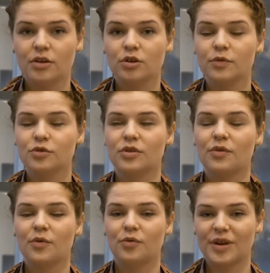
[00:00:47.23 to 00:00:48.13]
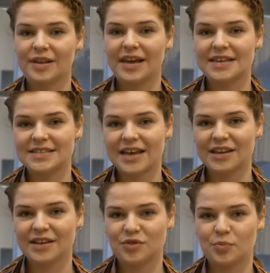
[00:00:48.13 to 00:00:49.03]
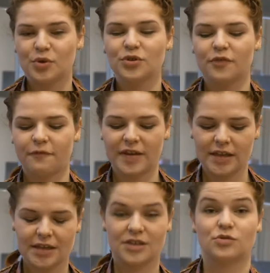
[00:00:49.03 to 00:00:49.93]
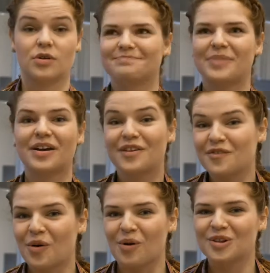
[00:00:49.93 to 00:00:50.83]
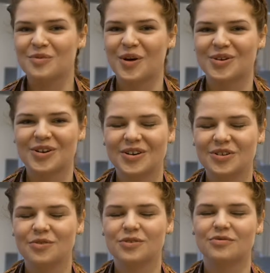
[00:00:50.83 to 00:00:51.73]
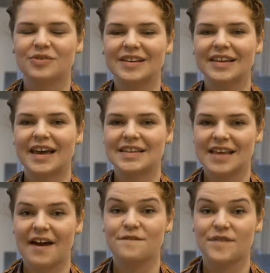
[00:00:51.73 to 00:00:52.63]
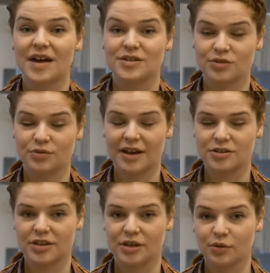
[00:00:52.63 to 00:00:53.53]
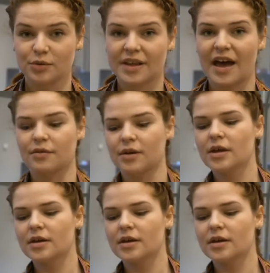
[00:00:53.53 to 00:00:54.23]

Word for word: you would realize that if you put your feet into a bucket of cold water, you would realize how fast you actually cool down.